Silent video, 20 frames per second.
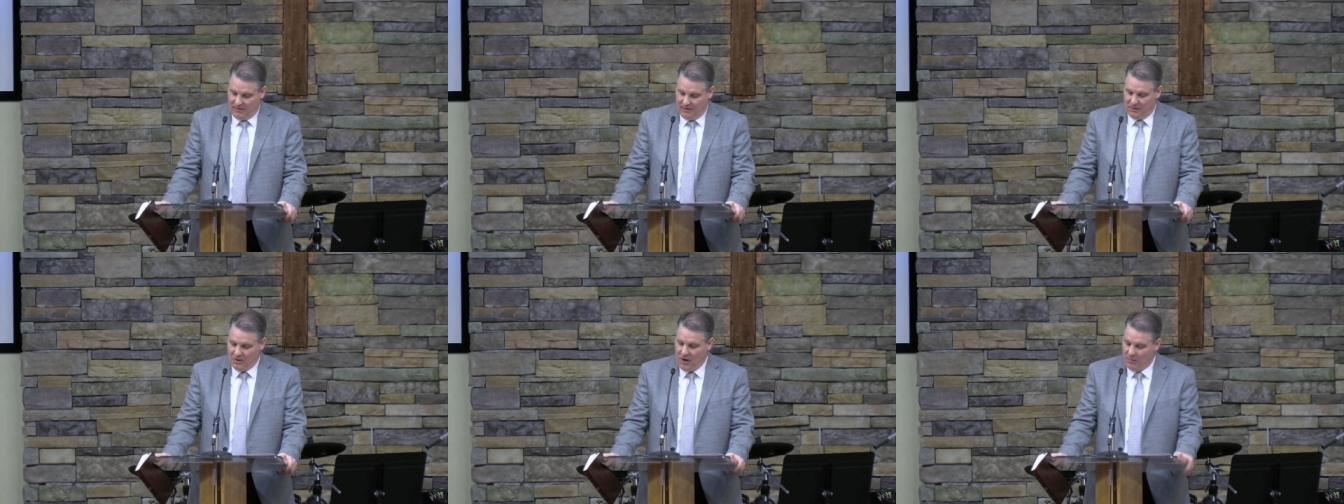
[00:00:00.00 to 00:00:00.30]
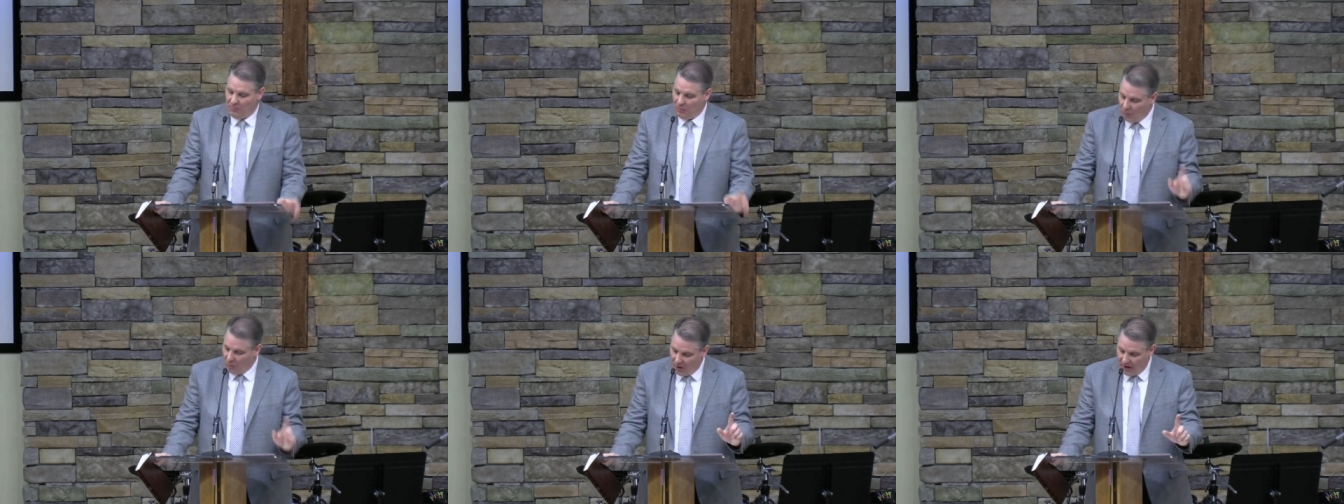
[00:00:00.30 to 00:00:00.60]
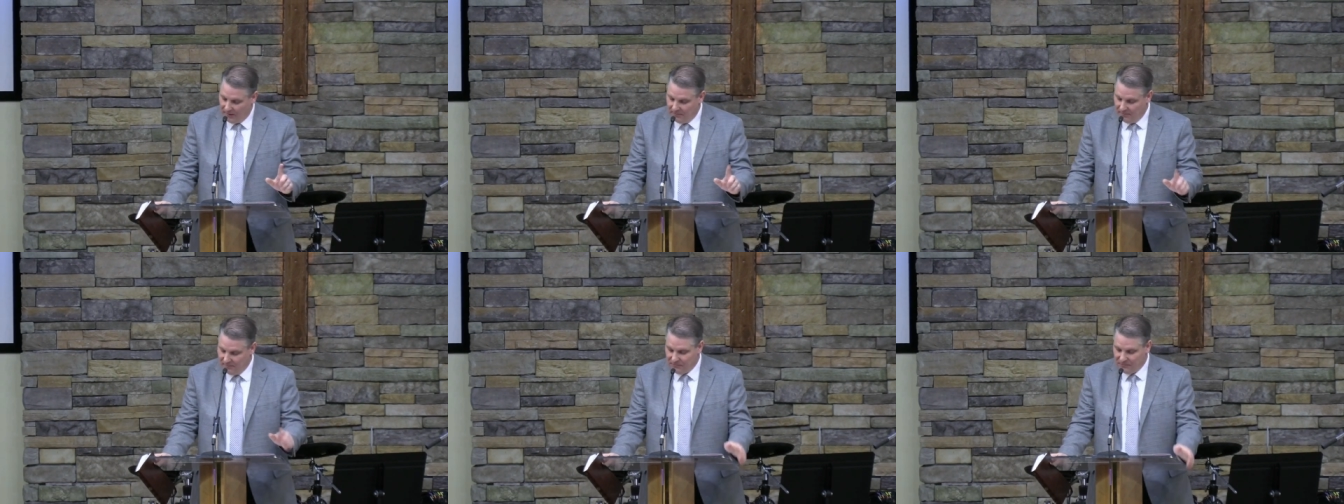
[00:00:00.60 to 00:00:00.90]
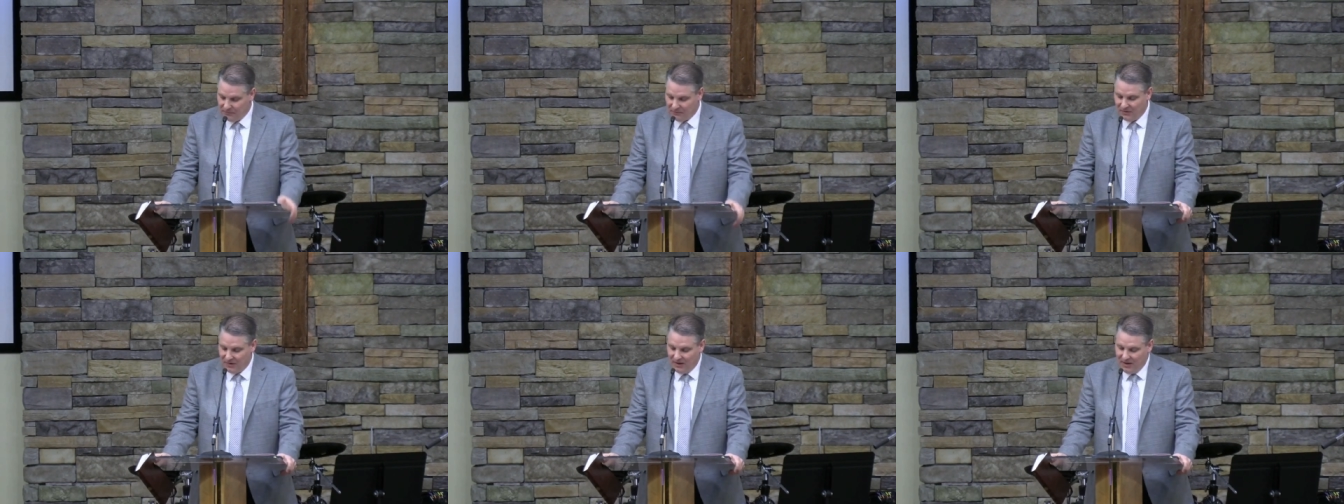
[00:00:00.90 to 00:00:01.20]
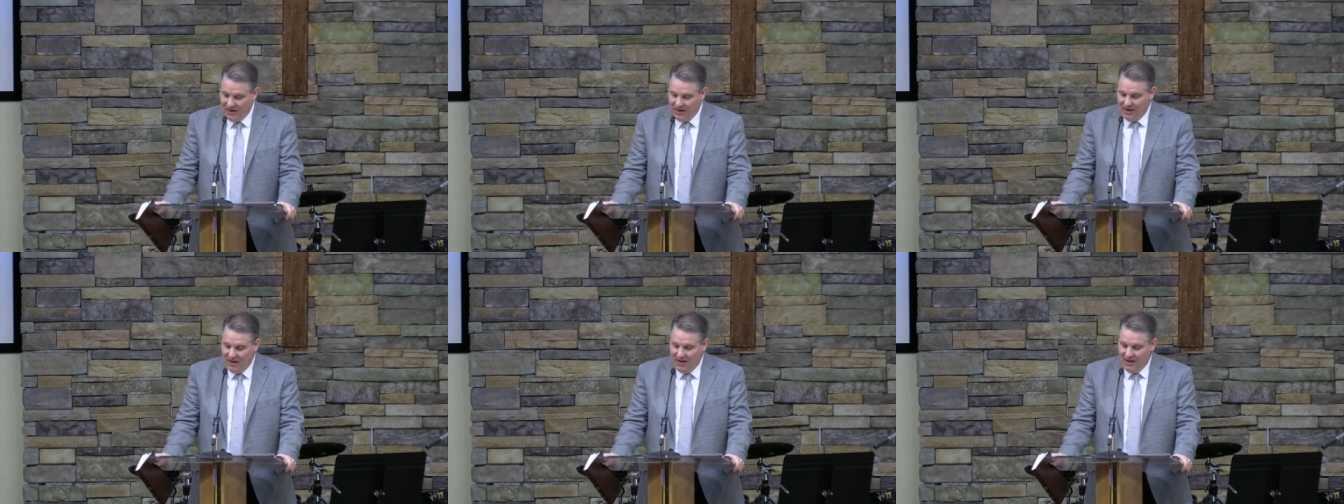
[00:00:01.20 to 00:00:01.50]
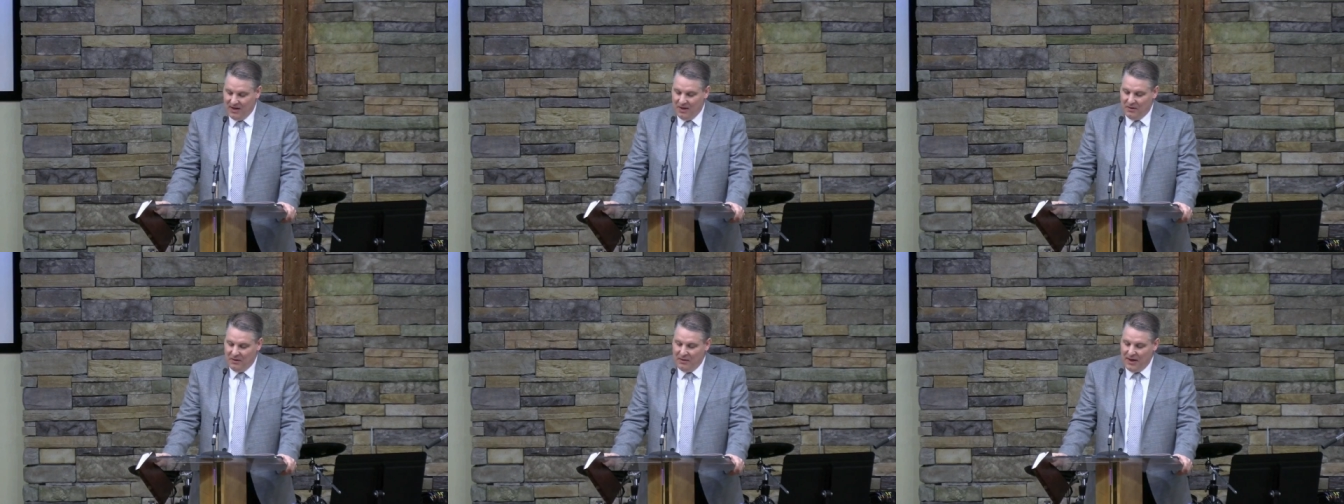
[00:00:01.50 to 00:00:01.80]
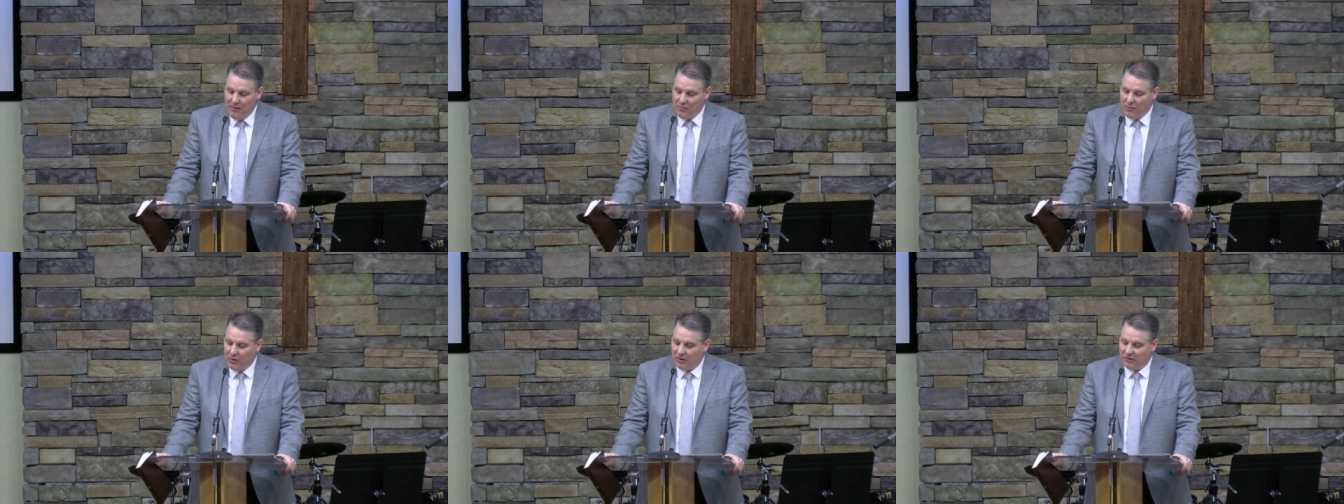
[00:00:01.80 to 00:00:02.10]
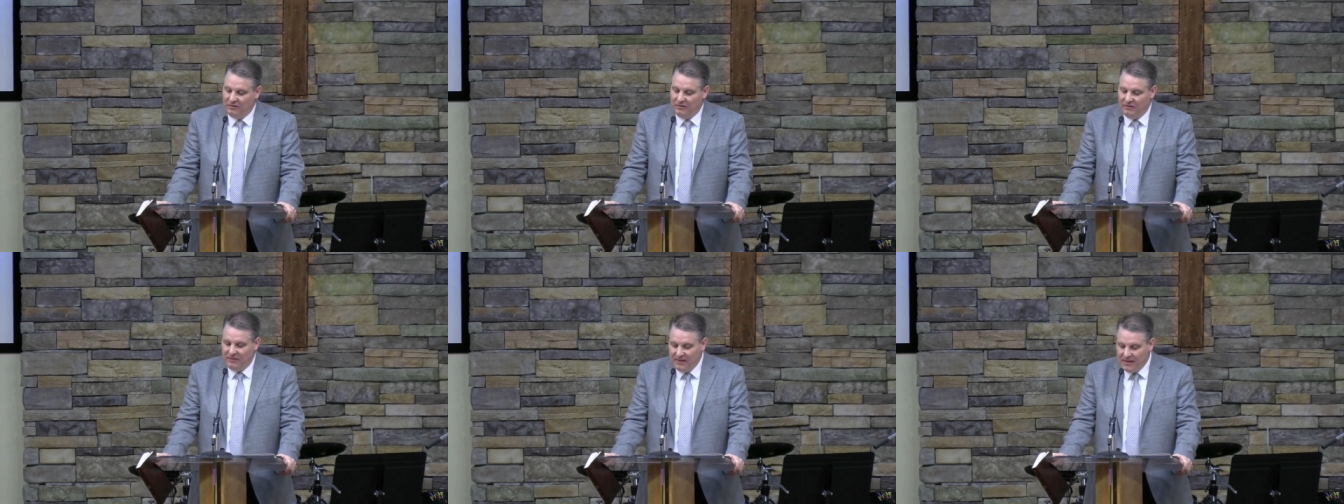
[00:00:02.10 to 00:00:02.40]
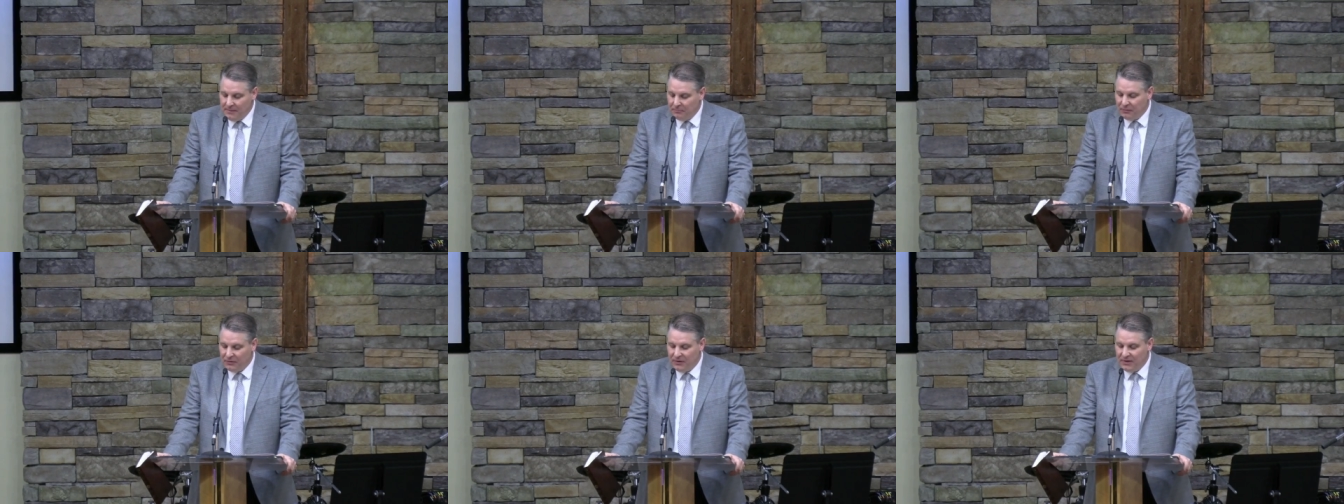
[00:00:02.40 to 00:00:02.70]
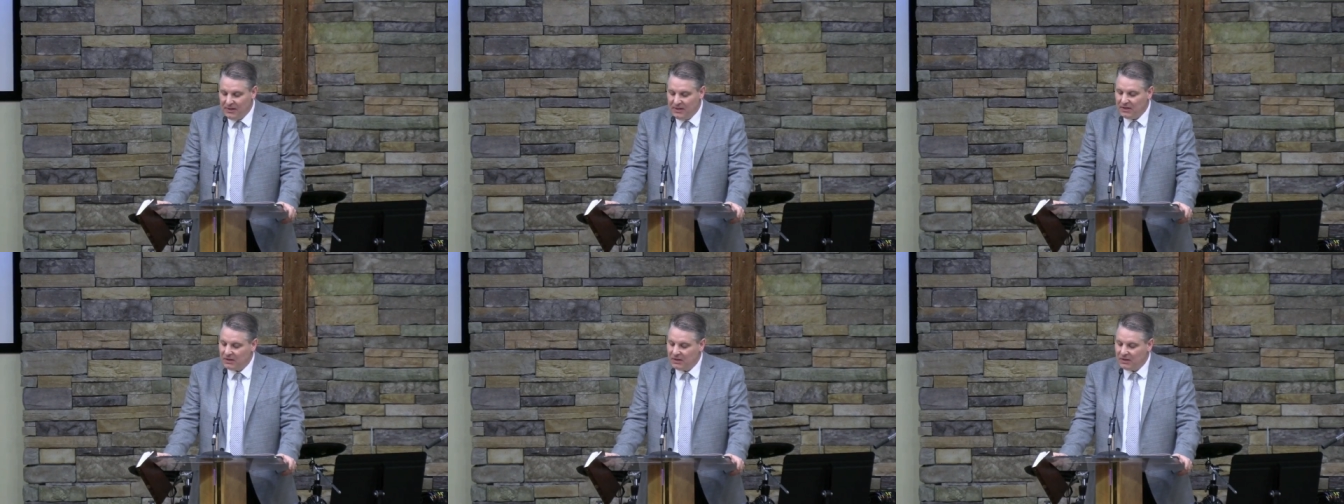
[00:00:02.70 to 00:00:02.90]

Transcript: Number one, they were deeply